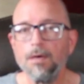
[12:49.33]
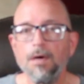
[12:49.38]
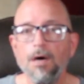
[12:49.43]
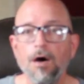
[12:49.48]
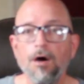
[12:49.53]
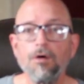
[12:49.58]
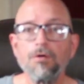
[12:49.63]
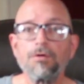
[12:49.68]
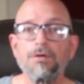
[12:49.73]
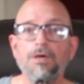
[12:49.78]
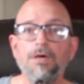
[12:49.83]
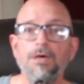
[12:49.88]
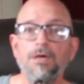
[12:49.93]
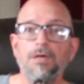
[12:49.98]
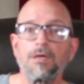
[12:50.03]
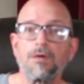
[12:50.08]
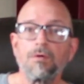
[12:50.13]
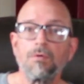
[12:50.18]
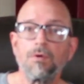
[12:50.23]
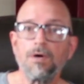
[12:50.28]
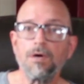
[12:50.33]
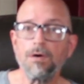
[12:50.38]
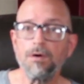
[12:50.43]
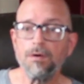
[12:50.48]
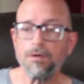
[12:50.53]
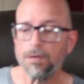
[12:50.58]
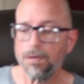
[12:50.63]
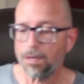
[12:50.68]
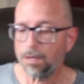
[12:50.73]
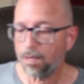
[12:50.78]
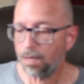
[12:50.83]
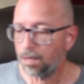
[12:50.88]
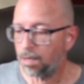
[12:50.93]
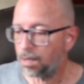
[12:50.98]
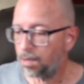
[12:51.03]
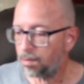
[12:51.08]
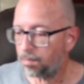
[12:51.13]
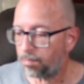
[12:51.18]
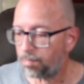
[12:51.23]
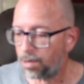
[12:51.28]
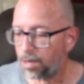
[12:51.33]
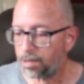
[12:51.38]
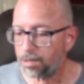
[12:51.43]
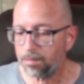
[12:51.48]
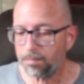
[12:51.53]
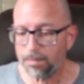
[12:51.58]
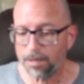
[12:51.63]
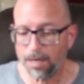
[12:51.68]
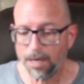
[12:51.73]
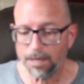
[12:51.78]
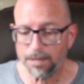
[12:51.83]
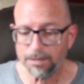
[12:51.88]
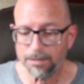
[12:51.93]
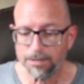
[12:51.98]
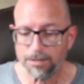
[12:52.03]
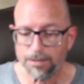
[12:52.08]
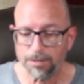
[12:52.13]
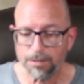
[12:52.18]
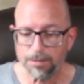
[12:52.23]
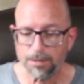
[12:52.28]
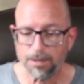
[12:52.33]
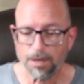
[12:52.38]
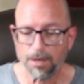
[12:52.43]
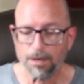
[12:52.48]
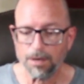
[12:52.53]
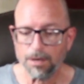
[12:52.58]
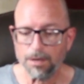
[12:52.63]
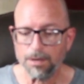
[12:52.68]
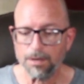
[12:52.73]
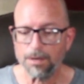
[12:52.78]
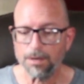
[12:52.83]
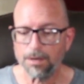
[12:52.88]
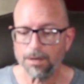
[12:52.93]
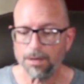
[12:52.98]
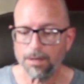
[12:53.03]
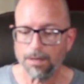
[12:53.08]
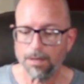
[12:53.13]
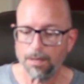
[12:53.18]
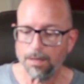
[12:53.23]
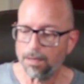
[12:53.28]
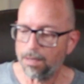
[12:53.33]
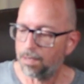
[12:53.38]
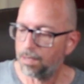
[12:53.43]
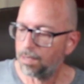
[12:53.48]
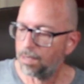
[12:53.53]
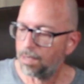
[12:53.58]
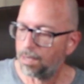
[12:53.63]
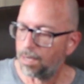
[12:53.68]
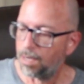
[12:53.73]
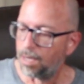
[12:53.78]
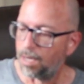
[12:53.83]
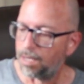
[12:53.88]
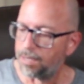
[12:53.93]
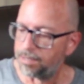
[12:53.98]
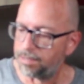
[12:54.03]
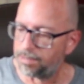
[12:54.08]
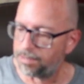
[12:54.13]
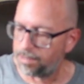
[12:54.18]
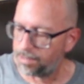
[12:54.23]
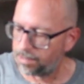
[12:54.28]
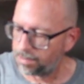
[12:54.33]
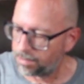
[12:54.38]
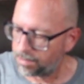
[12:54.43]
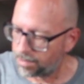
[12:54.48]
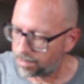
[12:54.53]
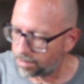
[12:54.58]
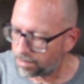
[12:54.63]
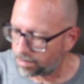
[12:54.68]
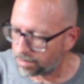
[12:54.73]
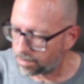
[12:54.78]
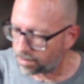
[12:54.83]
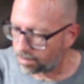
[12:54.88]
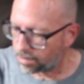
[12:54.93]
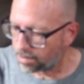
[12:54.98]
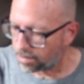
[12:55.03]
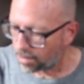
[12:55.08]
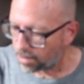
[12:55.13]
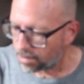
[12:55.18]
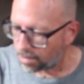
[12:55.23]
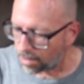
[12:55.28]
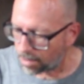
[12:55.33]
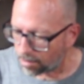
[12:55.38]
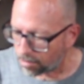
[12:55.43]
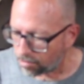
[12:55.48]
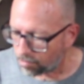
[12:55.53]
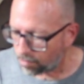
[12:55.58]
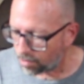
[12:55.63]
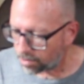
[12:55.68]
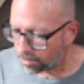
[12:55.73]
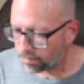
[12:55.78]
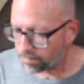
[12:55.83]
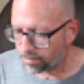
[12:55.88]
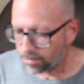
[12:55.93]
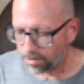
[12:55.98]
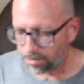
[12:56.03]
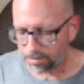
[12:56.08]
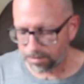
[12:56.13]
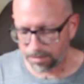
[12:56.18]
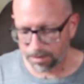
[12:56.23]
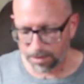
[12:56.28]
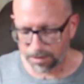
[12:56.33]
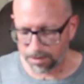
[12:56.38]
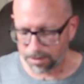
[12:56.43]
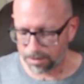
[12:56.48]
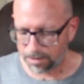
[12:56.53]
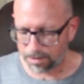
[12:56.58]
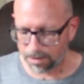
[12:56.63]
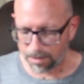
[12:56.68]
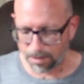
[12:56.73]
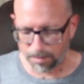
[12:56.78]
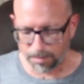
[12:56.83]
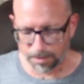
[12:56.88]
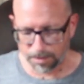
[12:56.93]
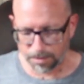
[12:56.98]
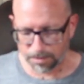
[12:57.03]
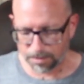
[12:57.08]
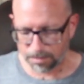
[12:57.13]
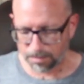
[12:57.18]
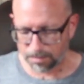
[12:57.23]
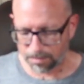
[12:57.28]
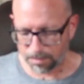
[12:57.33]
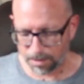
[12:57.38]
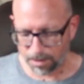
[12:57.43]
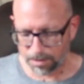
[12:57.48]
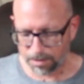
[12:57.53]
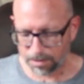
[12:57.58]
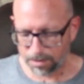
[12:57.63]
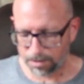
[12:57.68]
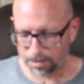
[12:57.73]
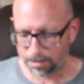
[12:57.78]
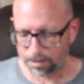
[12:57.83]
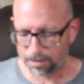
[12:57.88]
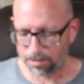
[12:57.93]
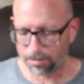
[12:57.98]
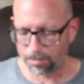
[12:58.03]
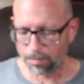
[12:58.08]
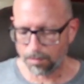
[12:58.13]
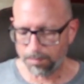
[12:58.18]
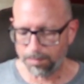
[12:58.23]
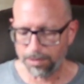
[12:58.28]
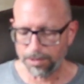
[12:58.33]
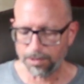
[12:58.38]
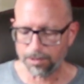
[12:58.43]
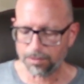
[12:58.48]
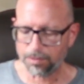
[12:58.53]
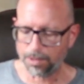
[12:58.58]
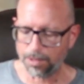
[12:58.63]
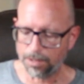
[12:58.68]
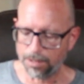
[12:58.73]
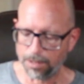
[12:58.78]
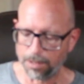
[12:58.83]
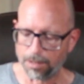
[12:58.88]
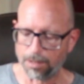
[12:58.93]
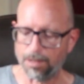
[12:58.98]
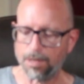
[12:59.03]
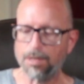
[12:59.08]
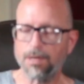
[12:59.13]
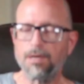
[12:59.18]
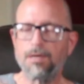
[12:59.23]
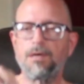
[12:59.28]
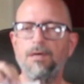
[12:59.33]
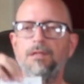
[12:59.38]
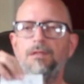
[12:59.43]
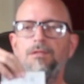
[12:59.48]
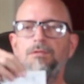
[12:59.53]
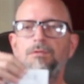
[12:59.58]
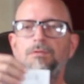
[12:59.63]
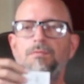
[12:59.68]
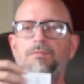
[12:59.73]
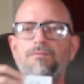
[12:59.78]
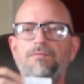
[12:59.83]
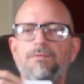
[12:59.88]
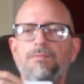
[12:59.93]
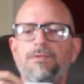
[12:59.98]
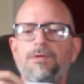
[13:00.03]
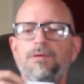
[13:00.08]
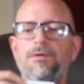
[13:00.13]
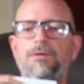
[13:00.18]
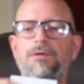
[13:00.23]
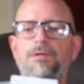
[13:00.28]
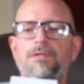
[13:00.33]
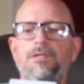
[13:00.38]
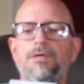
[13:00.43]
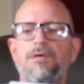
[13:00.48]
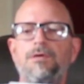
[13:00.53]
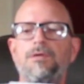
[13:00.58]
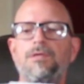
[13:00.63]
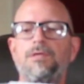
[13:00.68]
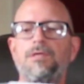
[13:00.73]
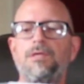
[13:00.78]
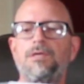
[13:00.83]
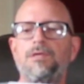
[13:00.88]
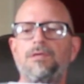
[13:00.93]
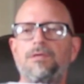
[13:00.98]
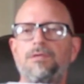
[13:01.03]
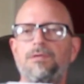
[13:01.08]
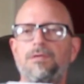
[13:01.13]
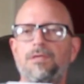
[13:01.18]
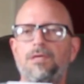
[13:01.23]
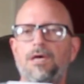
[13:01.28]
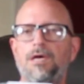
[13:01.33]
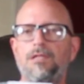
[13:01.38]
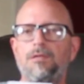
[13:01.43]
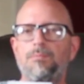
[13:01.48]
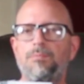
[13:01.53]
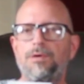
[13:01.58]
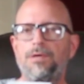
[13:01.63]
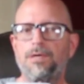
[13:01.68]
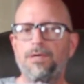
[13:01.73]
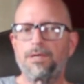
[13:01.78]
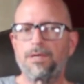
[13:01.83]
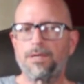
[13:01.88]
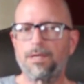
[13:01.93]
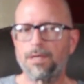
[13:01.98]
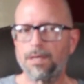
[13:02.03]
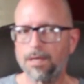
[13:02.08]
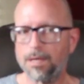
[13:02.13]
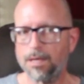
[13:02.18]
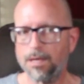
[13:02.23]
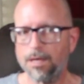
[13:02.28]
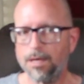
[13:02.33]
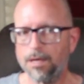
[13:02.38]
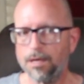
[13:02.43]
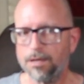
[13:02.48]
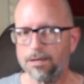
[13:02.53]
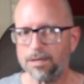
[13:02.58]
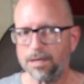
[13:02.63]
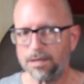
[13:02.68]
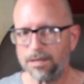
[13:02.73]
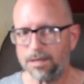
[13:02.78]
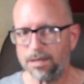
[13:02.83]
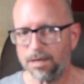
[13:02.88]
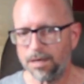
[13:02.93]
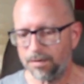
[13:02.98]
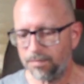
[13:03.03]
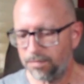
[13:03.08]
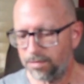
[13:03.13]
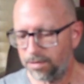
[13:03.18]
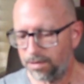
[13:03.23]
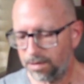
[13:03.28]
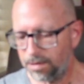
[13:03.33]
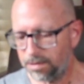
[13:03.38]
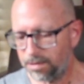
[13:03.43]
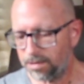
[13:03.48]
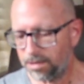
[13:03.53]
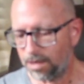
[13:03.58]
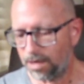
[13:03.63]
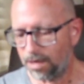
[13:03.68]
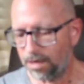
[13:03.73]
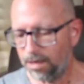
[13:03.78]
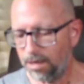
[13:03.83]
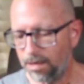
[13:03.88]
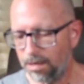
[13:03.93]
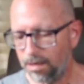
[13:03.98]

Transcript: Okay, well, bottom lines here are, I went over the instructions. There, I mean, it's just this little piece right here, little from here to there to get it calibrated. I did everything it said.